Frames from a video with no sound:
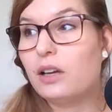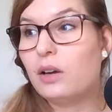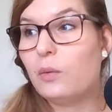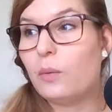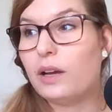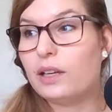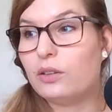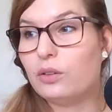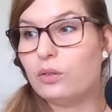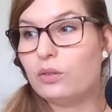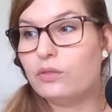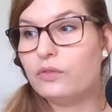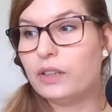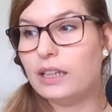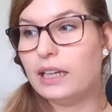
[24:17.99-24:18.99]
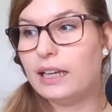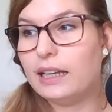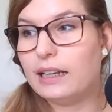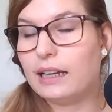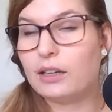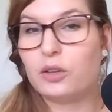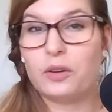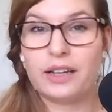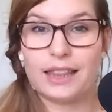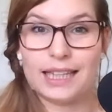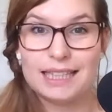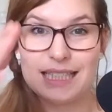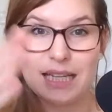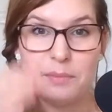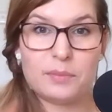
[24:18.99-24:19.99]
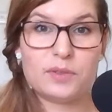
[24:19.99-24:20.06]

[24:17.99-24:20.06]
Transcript: when you're feeling like you're in the dip,